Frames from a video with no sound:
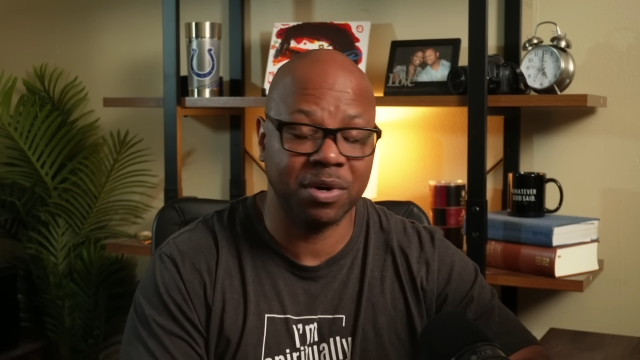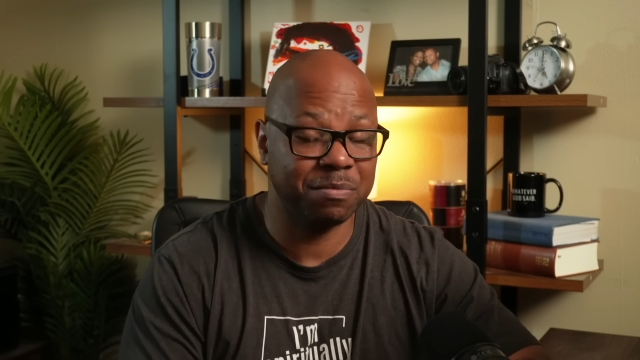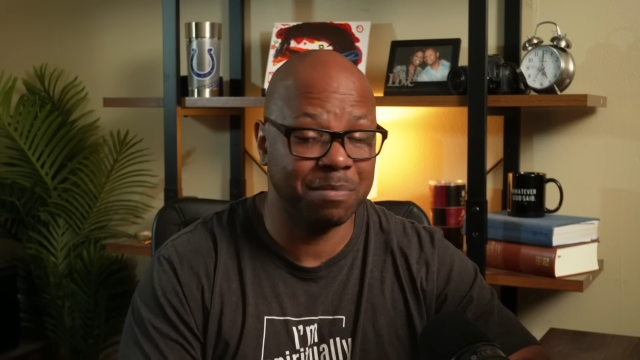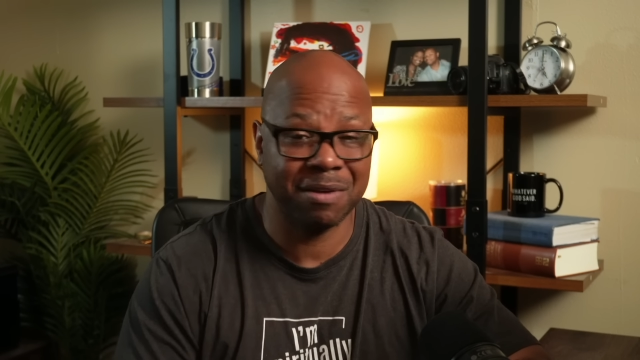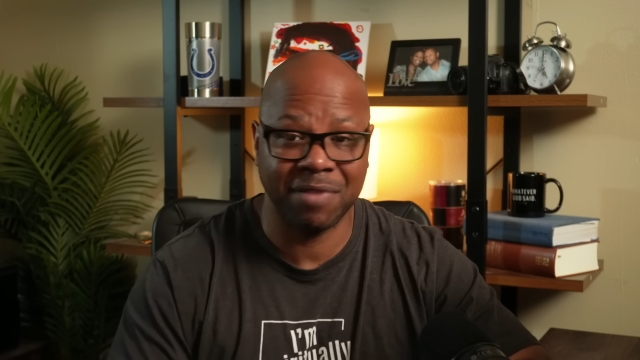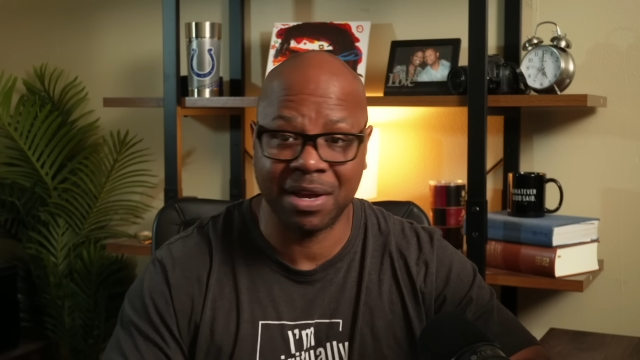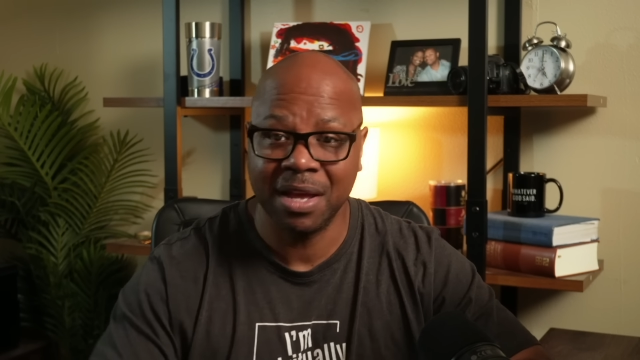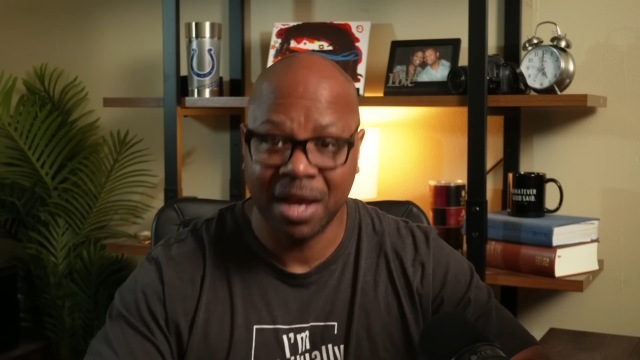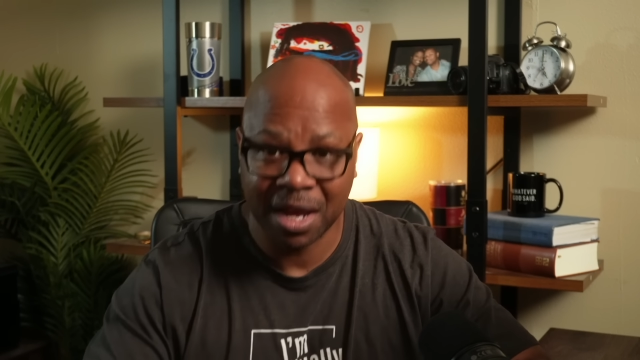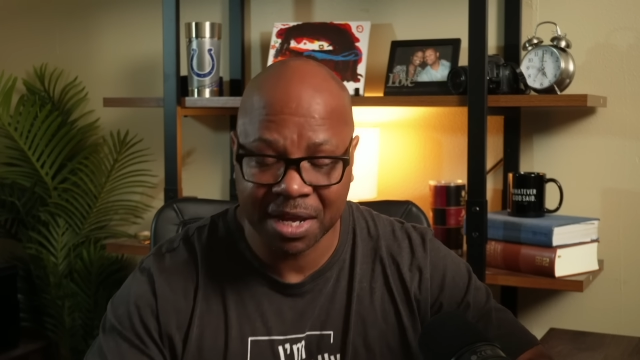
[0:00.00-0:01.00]
As a matter of fact,
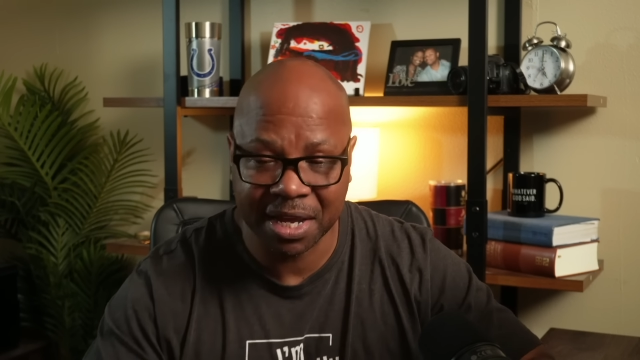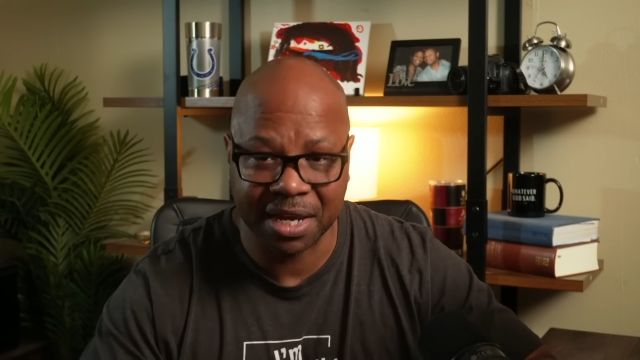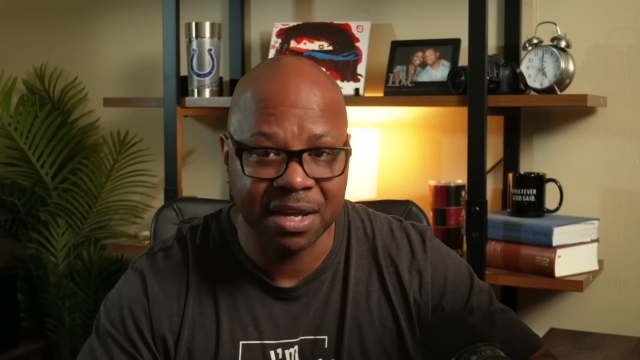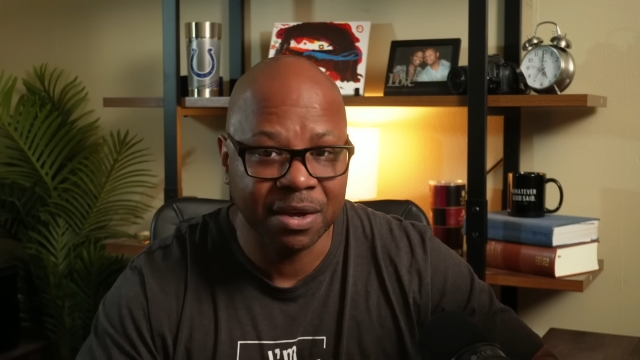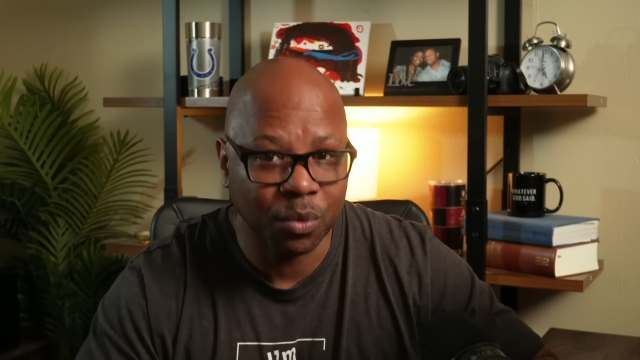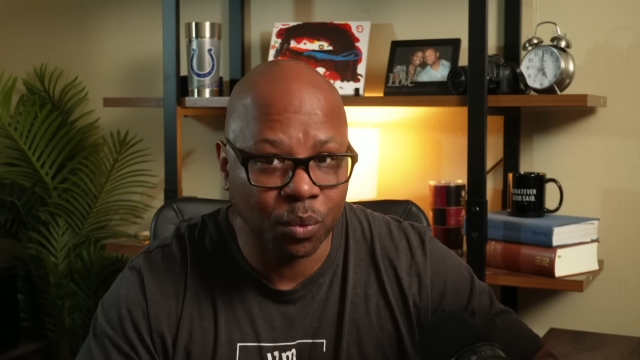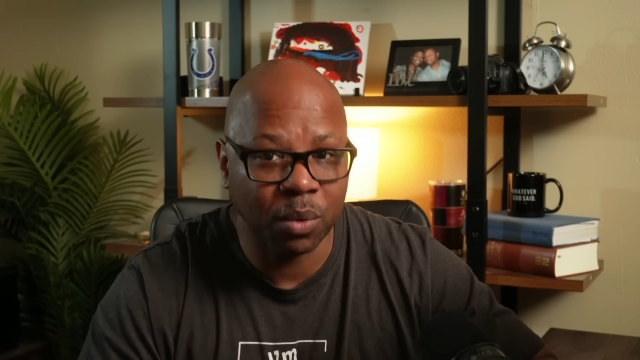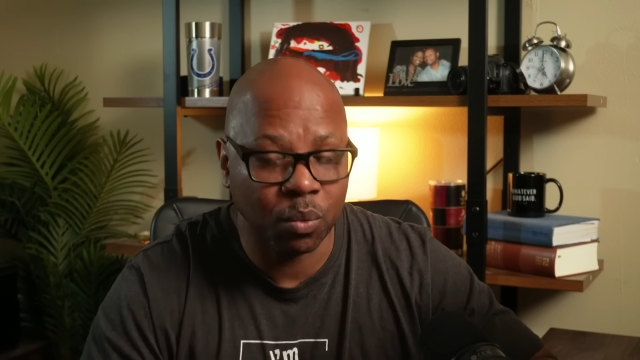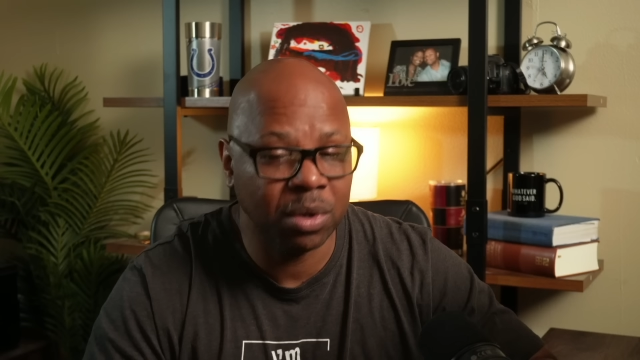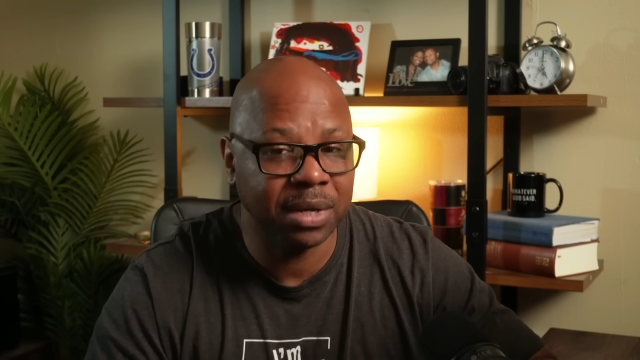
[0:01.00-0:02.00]
again,
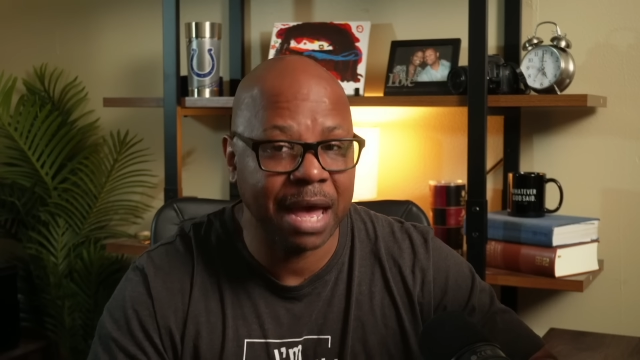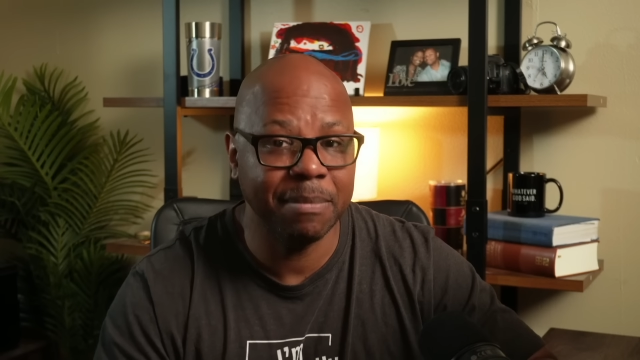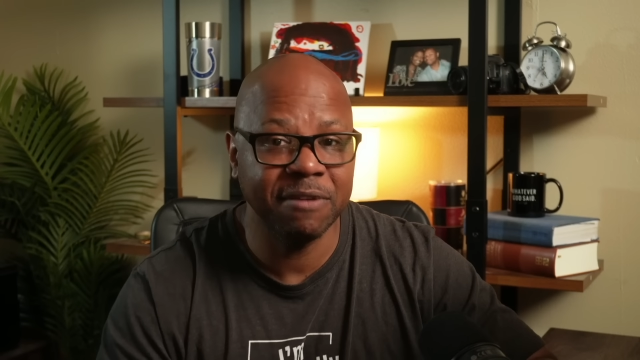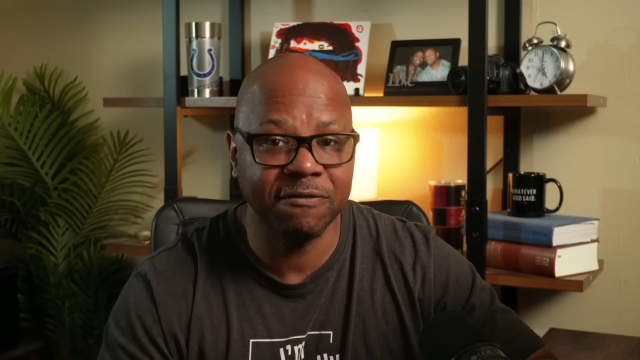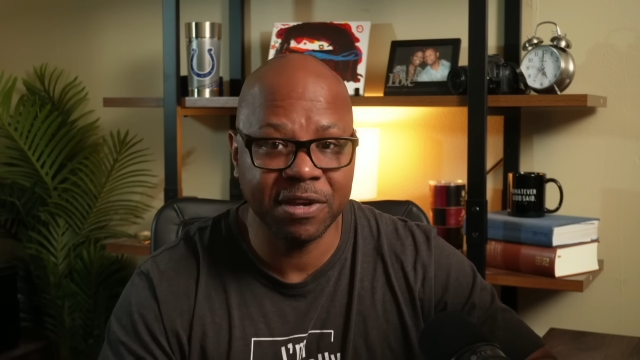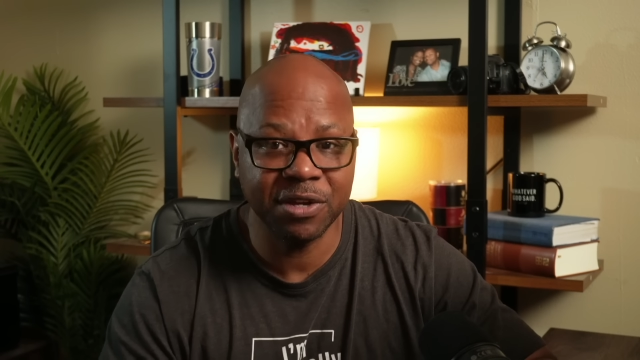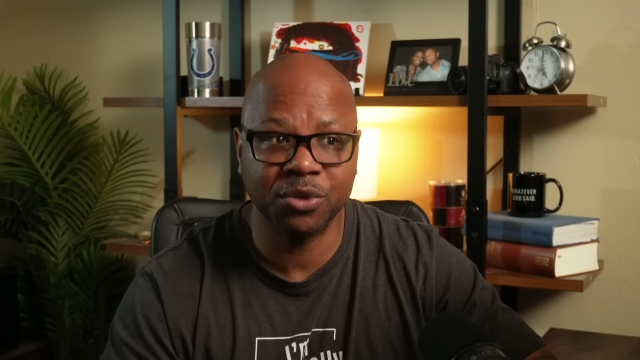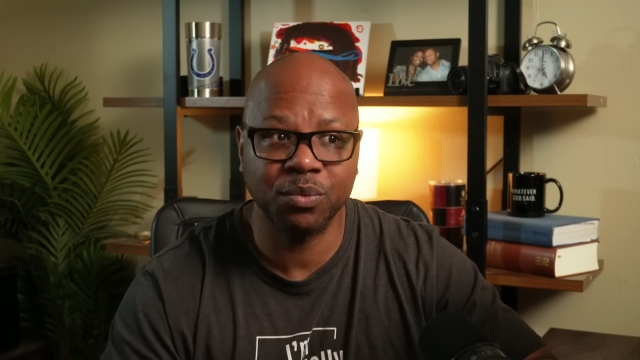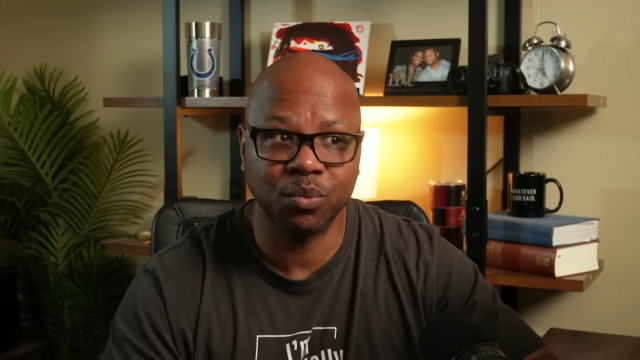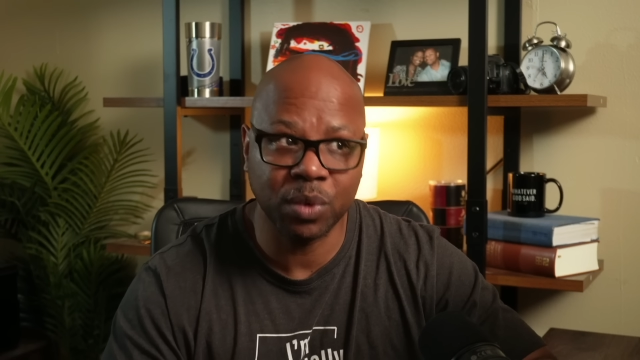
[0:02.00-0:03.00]
what will not be
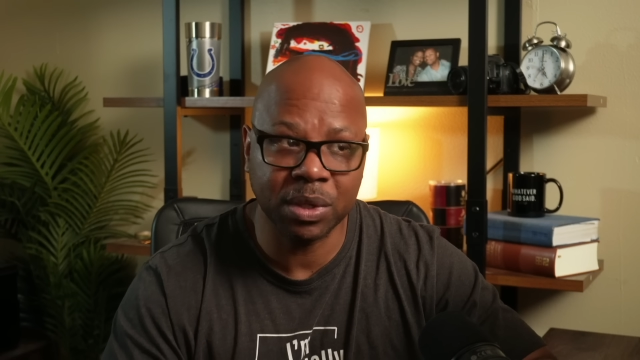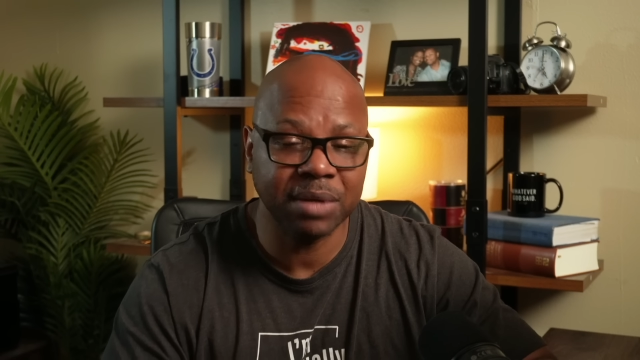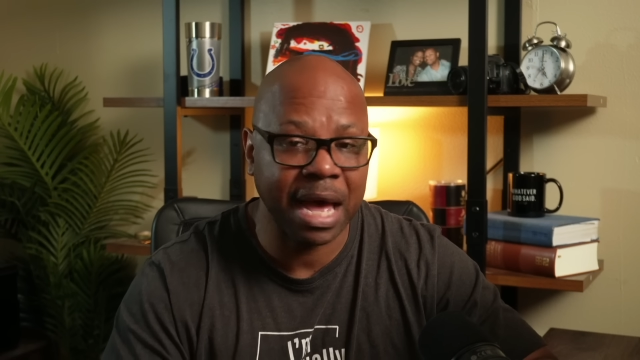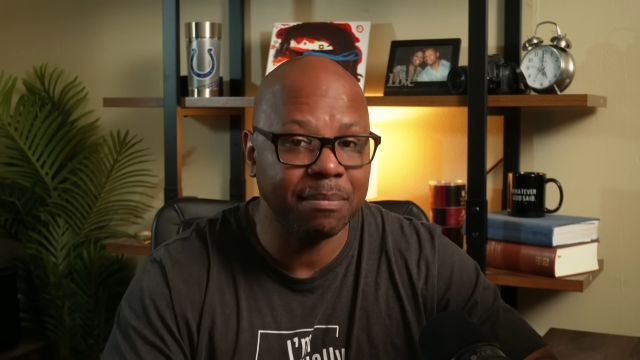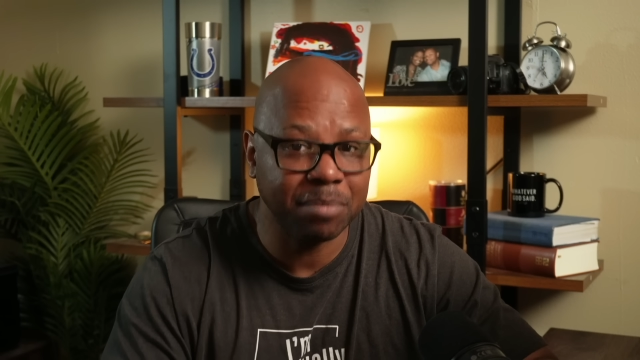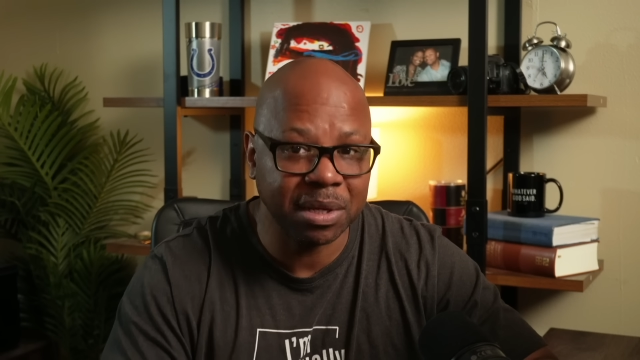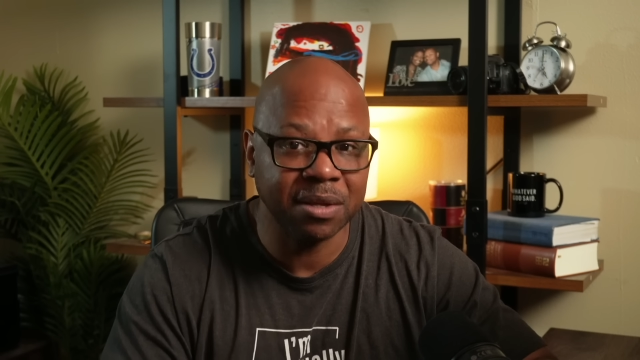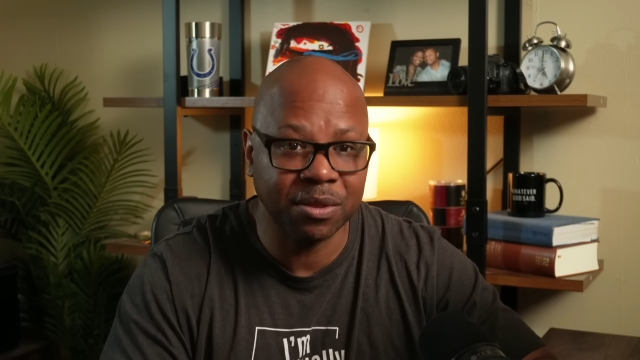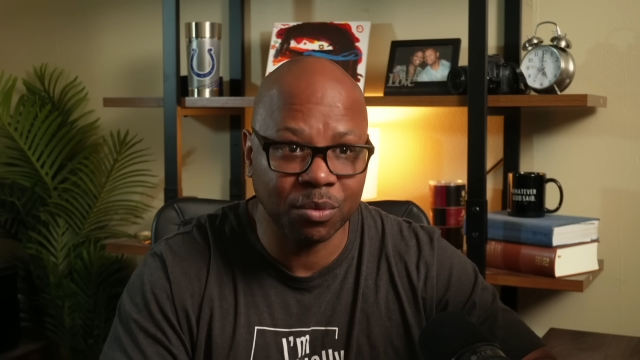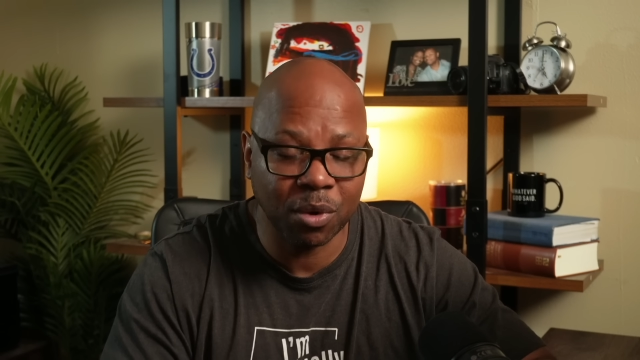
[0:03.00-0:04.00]
featured will not be
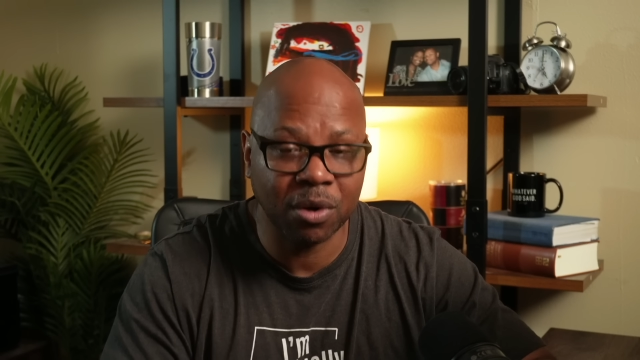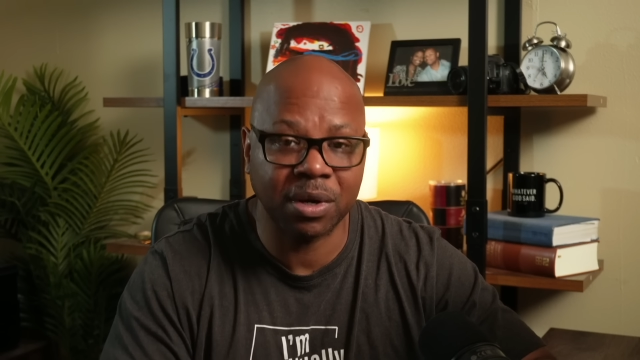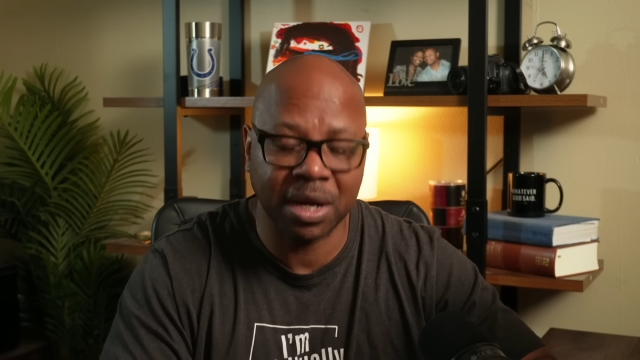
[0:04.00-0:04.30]
the word.